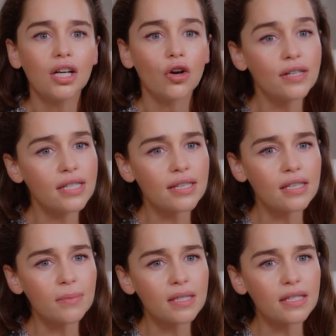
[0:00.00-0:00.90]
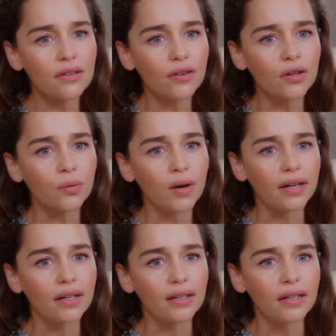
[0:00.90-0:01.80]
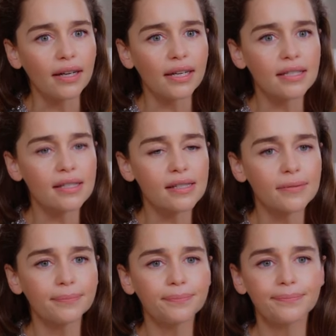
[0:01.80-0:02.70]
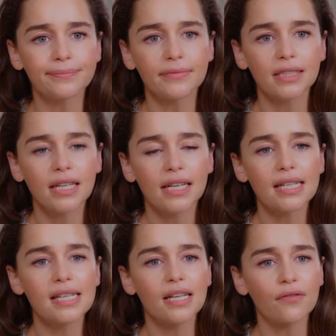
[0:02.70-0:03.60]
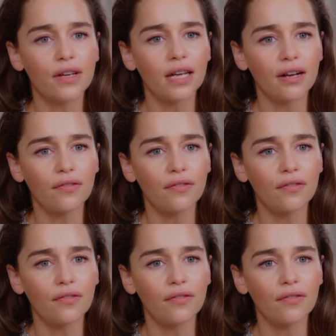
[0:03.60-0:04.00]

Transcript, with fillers: Criticism is a difficult one. It's because it can feel like a